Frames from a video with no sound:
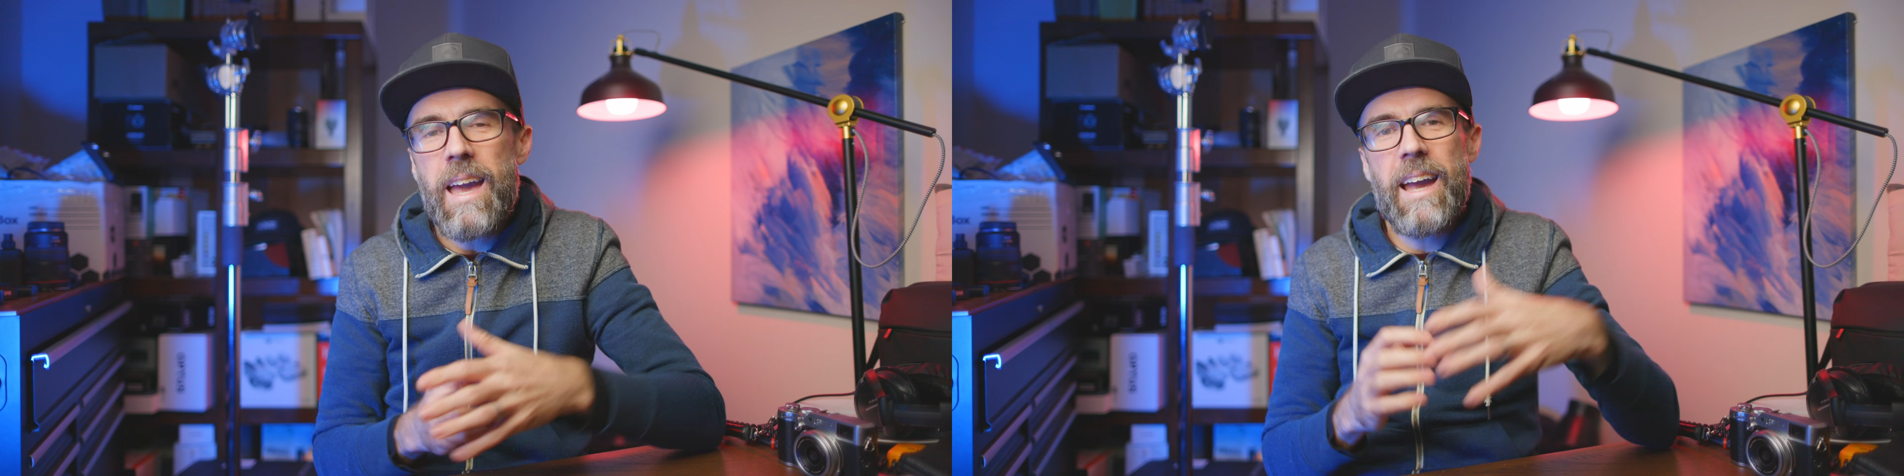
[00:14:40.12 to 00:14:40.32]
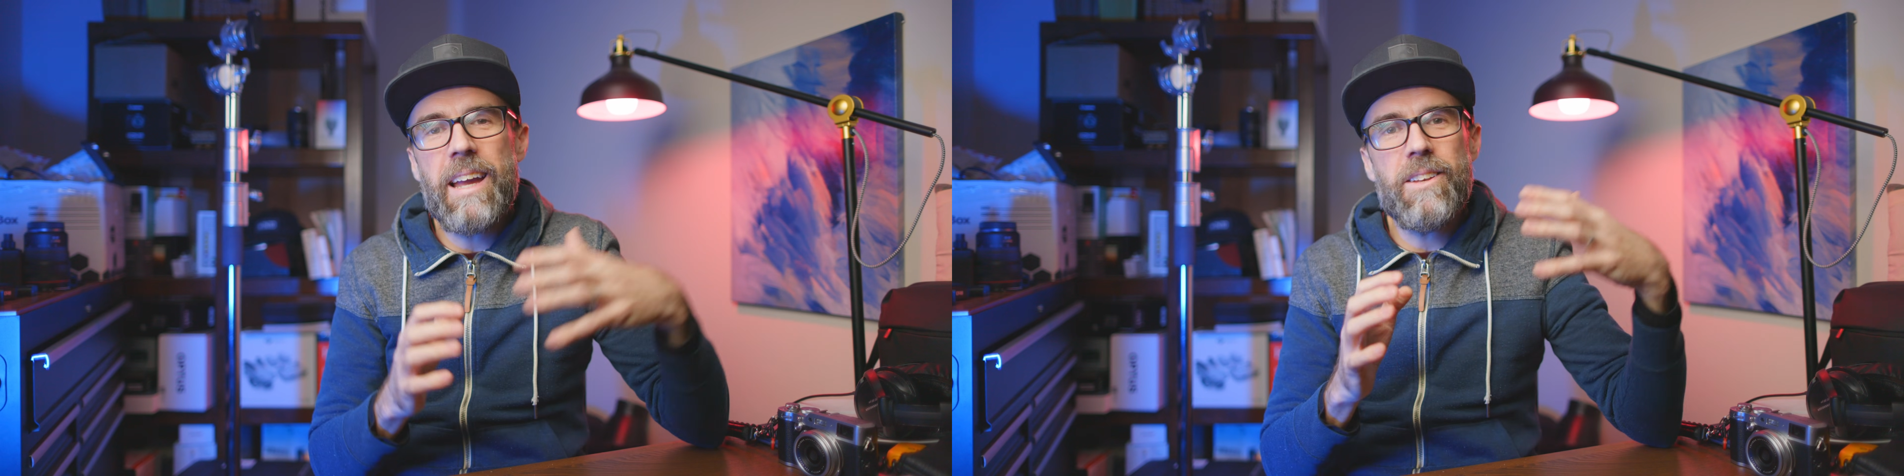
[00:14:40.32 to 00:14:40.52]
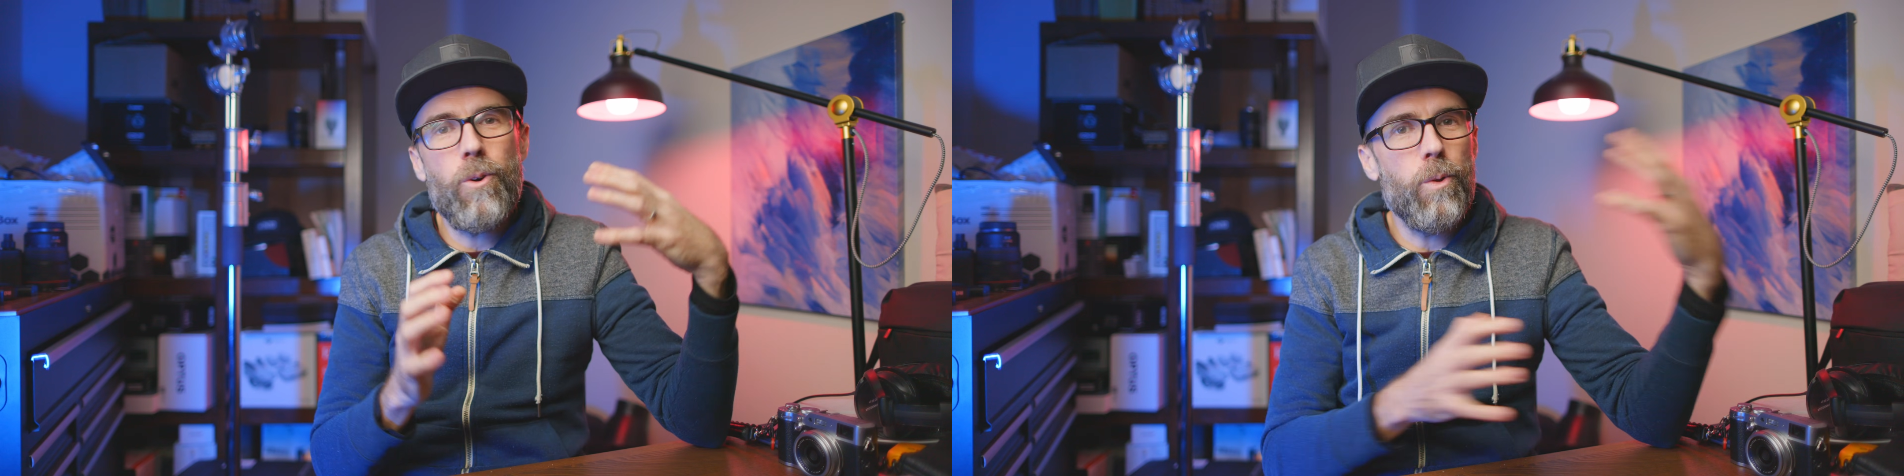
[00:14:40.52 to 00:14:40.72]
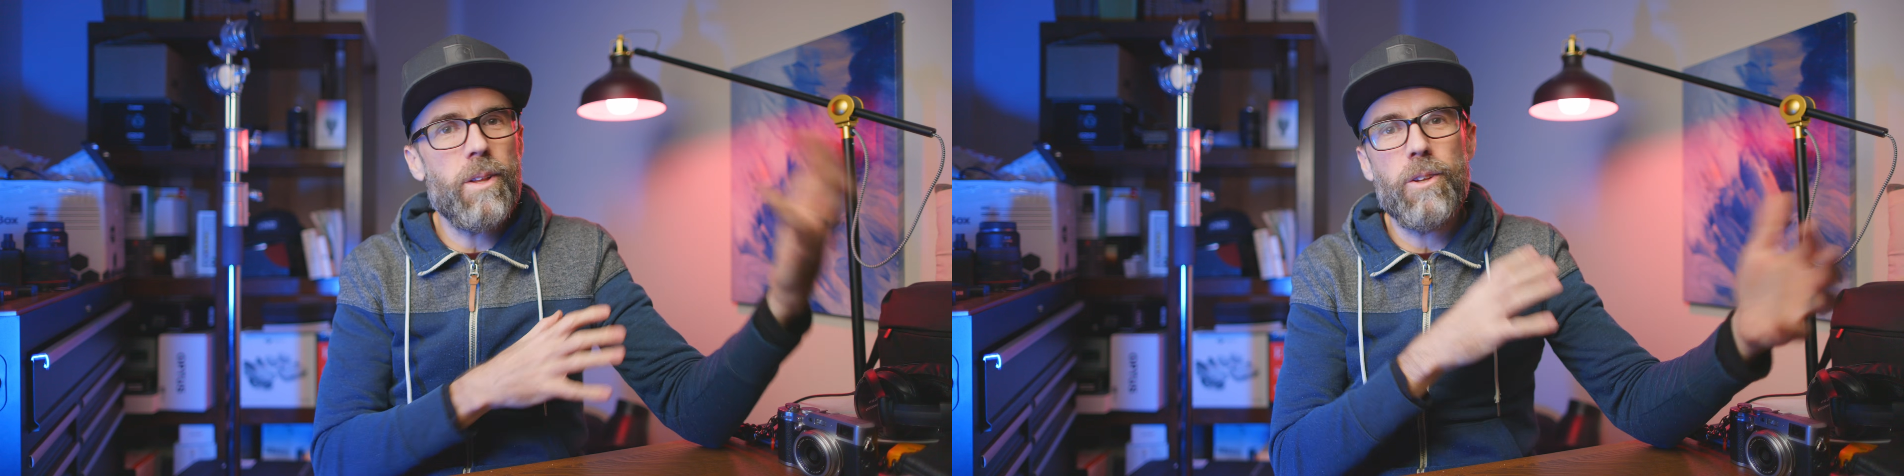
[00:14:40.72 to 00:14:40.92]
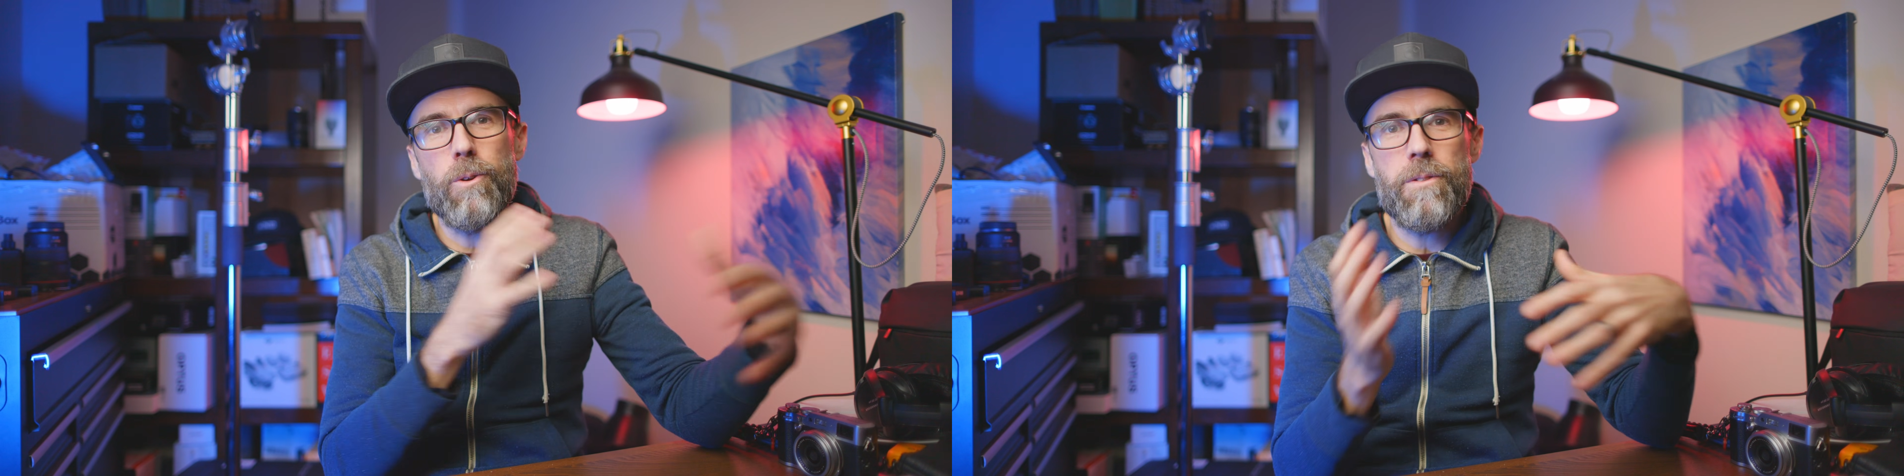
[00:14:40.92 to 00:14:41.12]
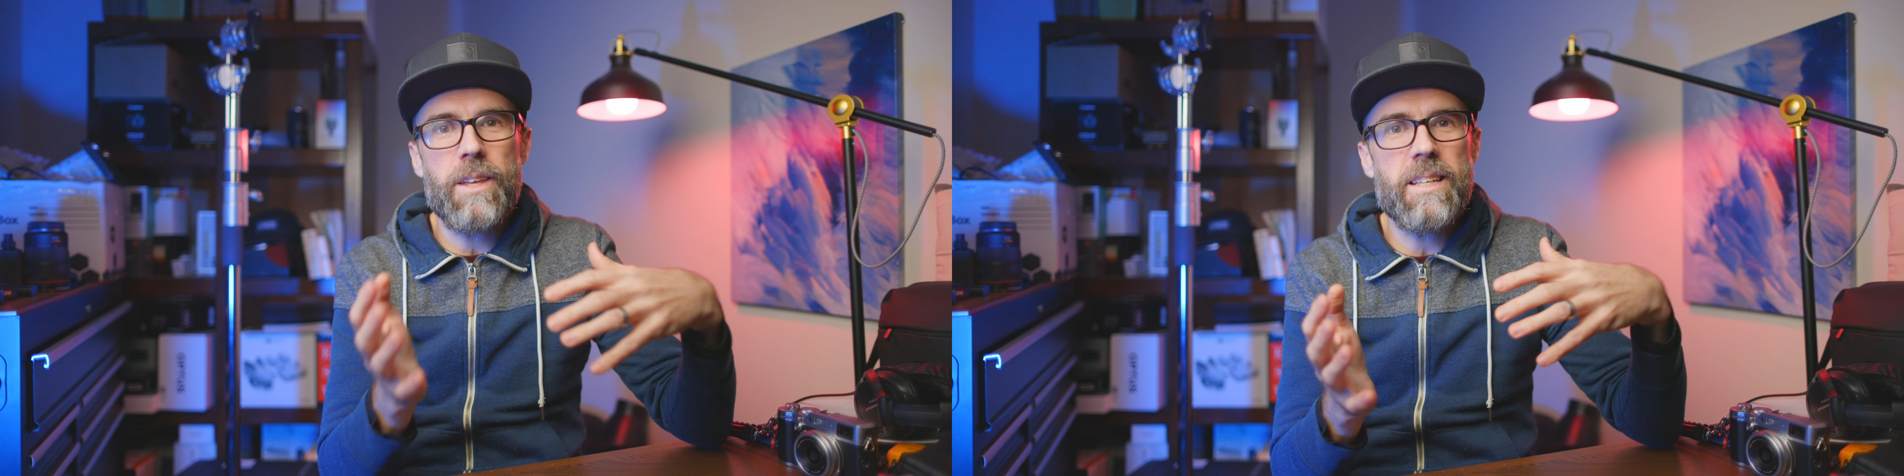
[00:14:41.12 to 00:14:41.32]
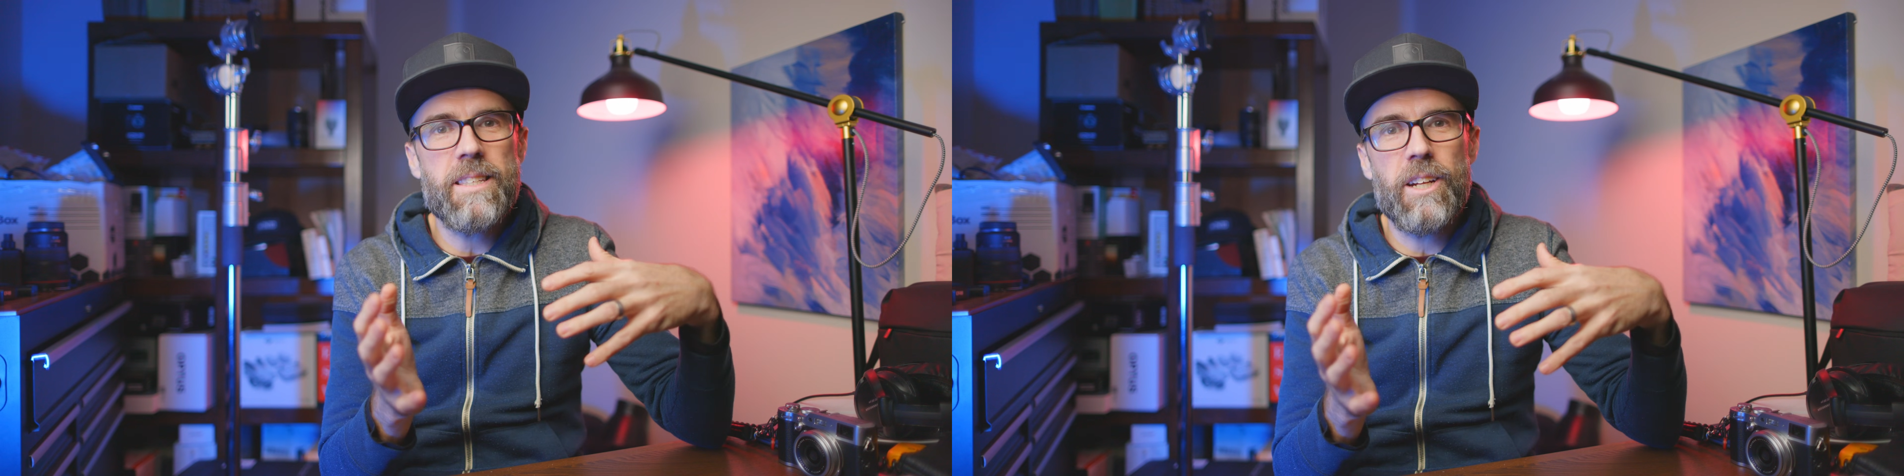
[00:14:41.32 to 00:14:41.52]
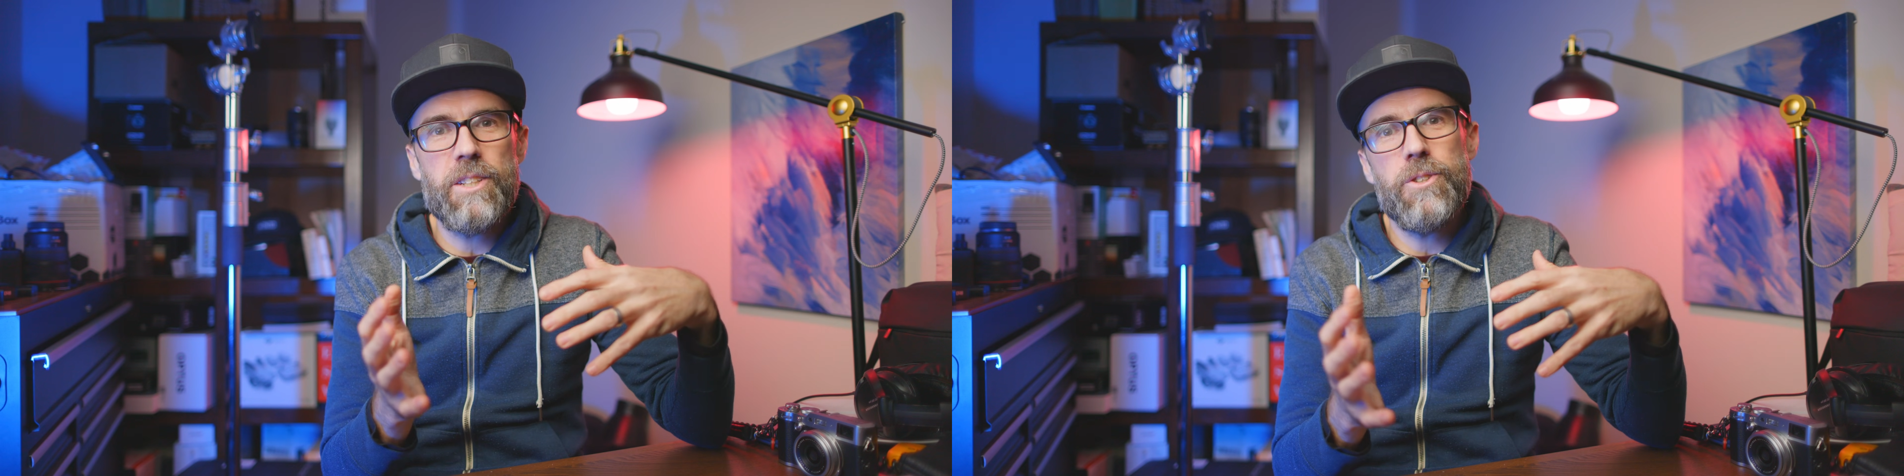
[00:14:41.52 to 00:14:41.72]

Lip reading: and all the little things that I